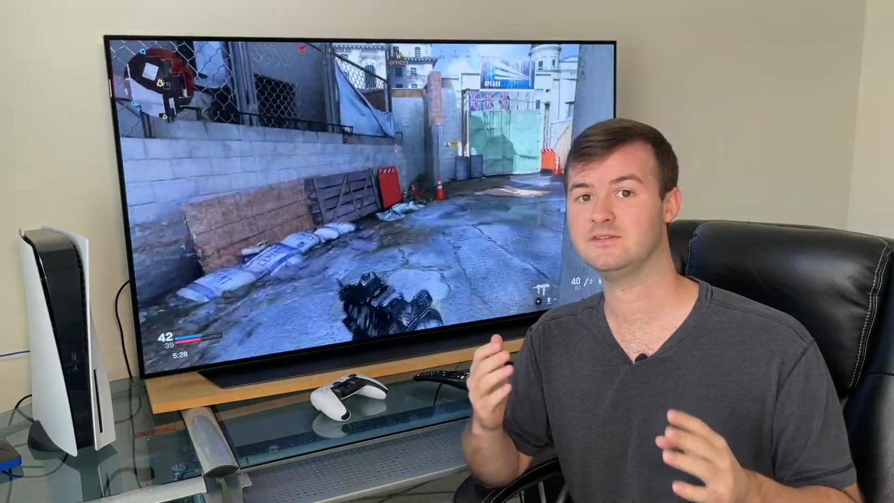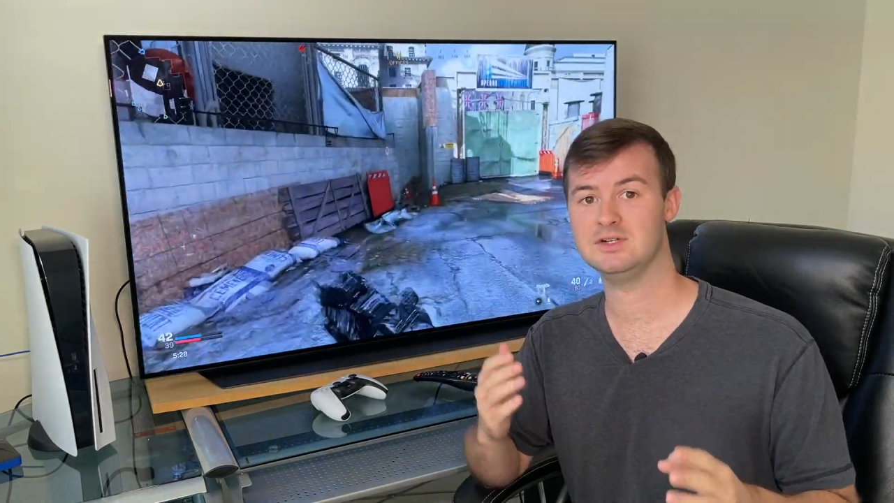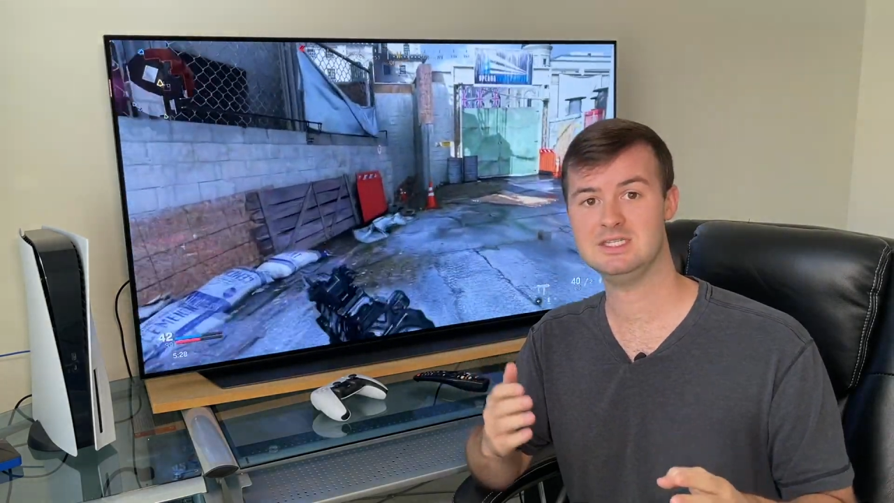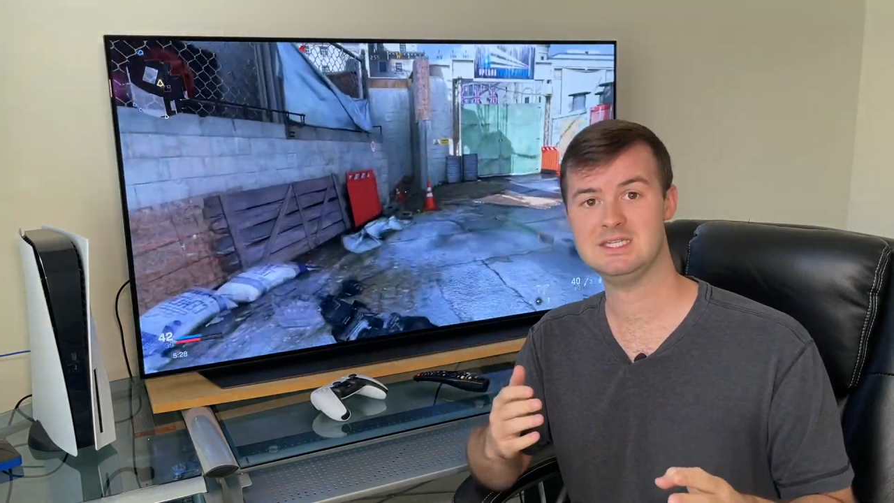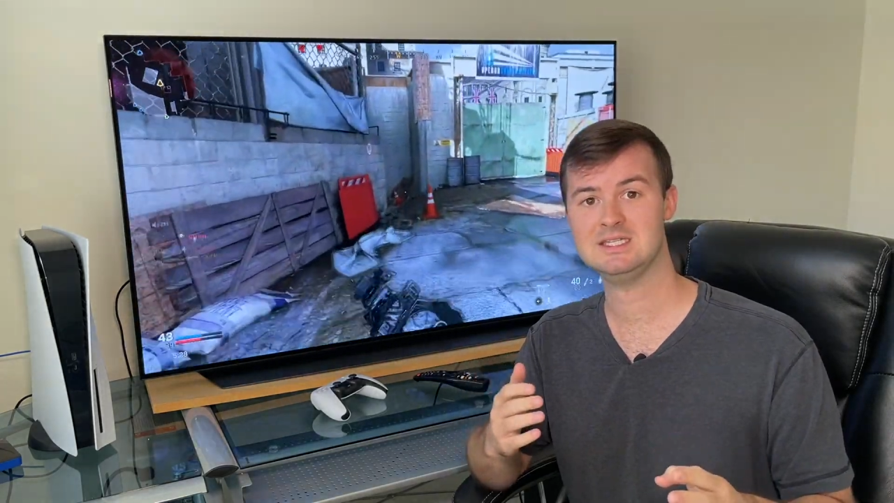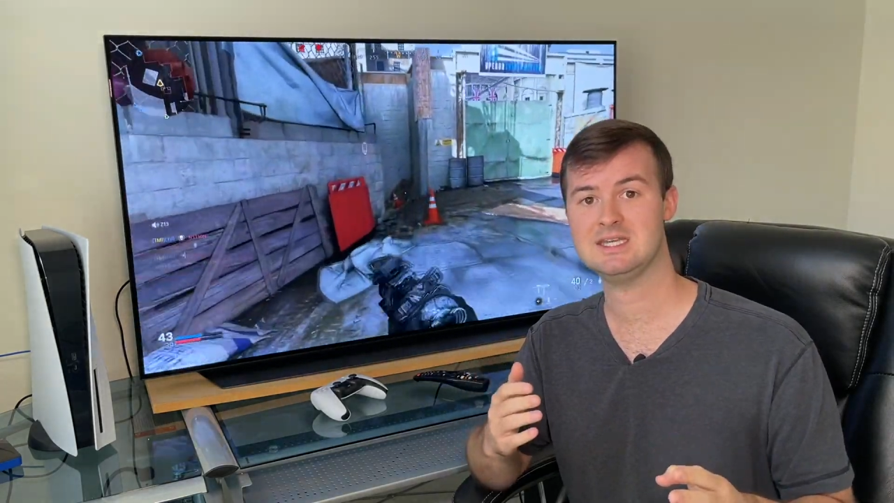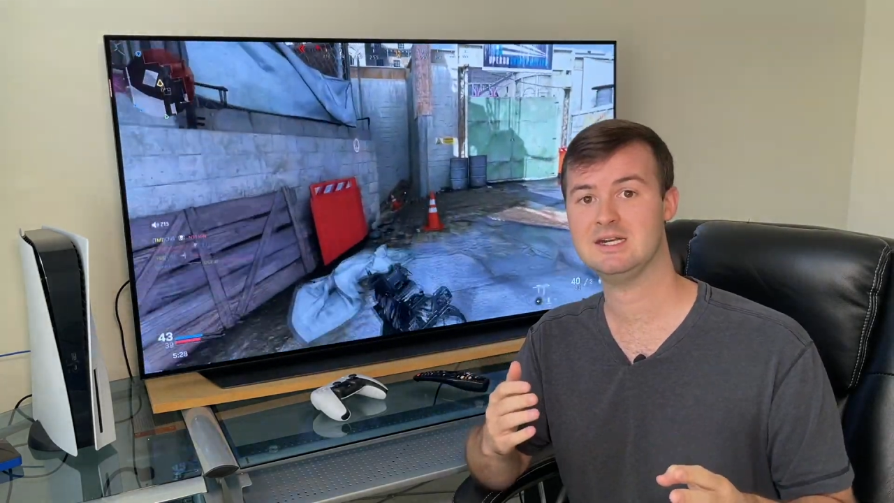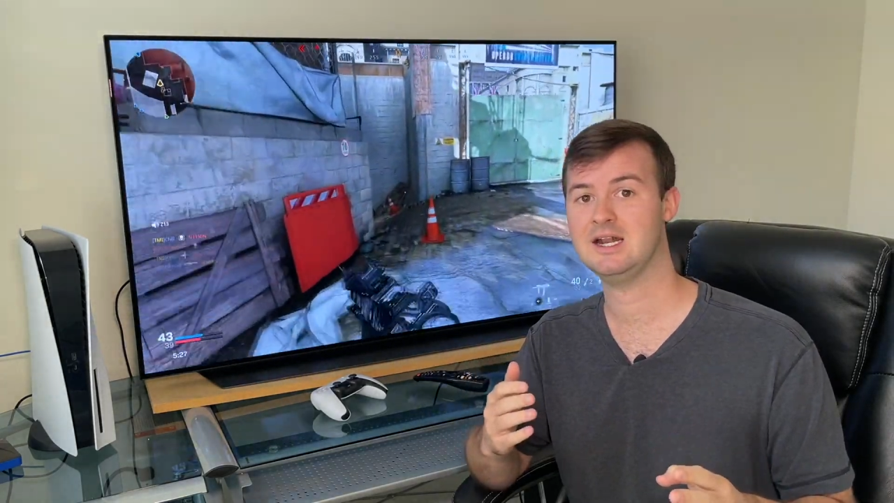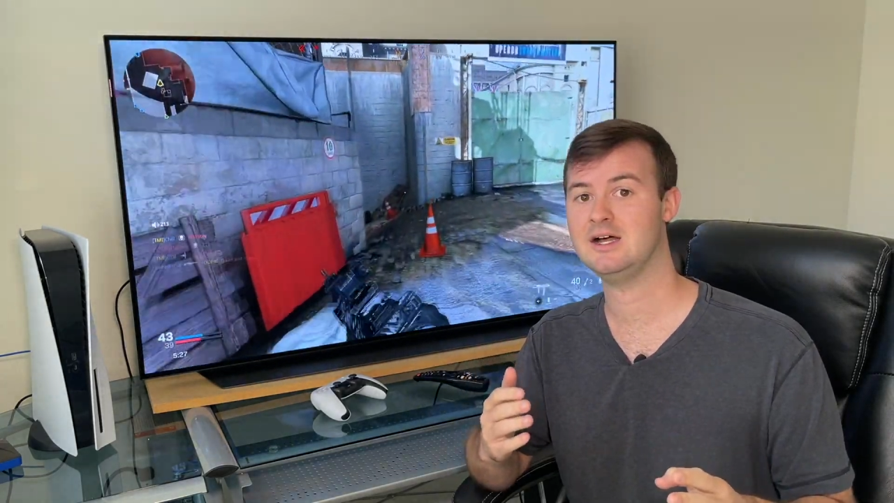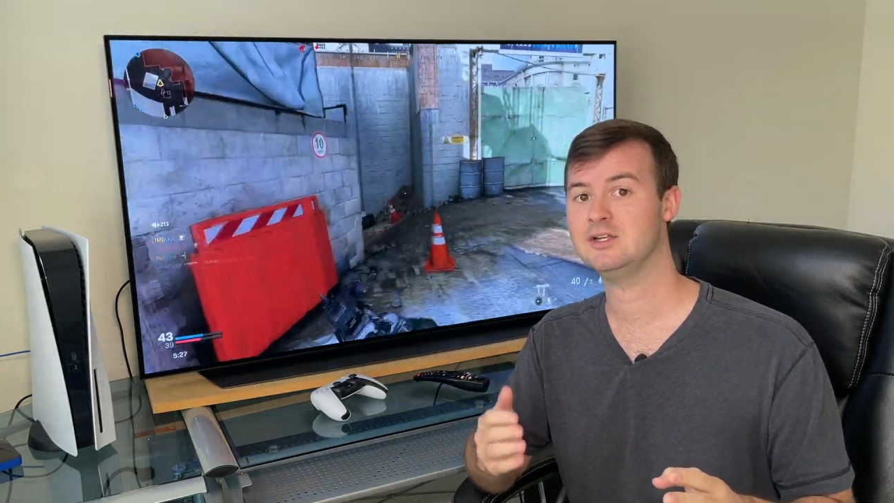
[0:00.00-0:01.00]
FreeSync
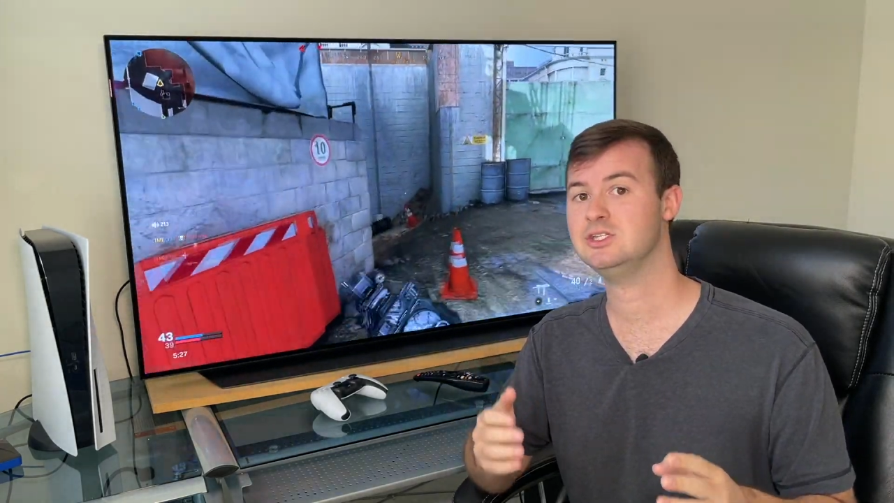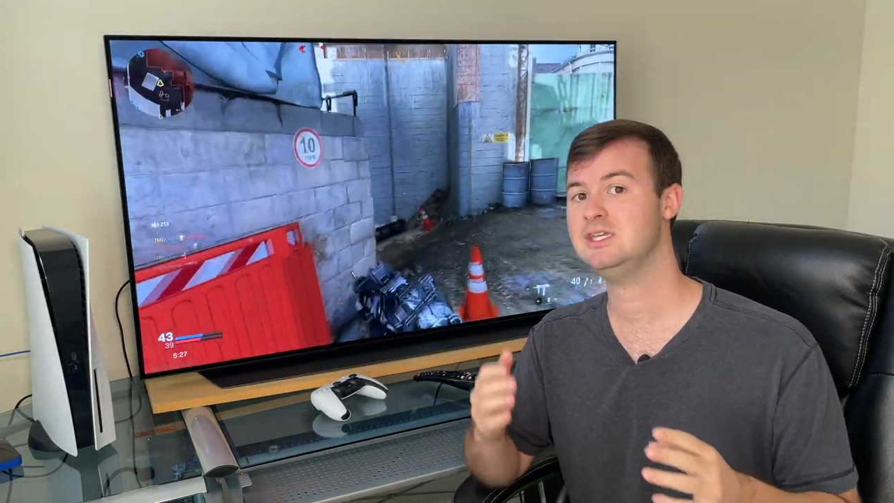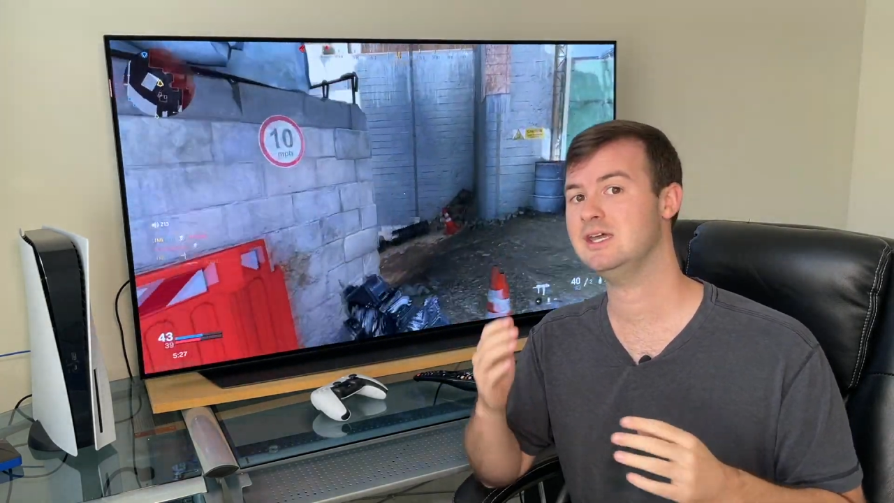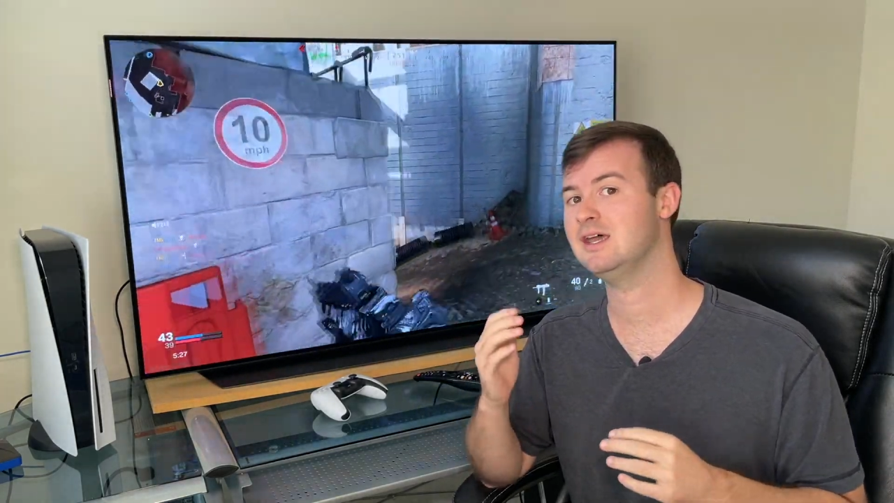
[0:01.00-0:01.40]
technology